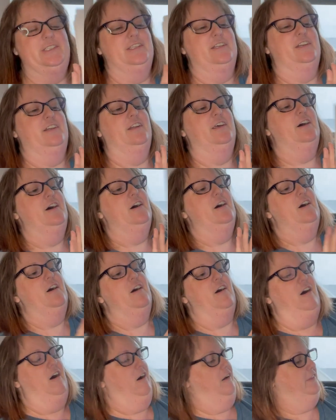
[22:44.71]
and
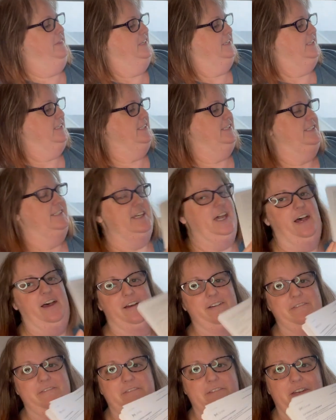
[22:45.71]
all this
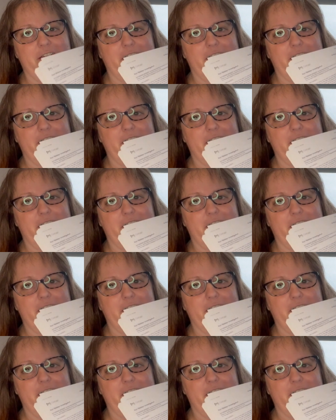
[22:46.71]
stuff